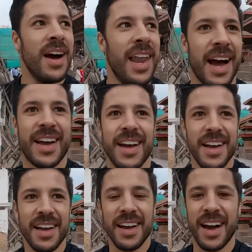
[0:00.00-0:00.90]
like
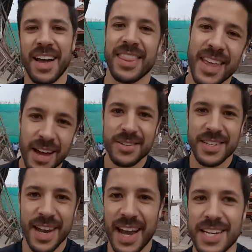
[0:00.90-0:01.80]
a
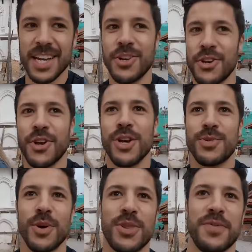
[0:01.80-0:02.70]
thousand eight hundred
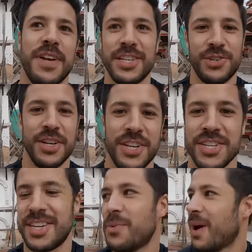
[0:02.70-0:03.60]
years worth of history
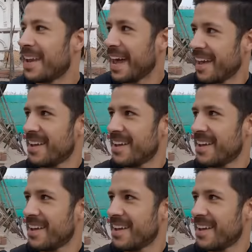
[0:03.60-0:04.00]
just in one day.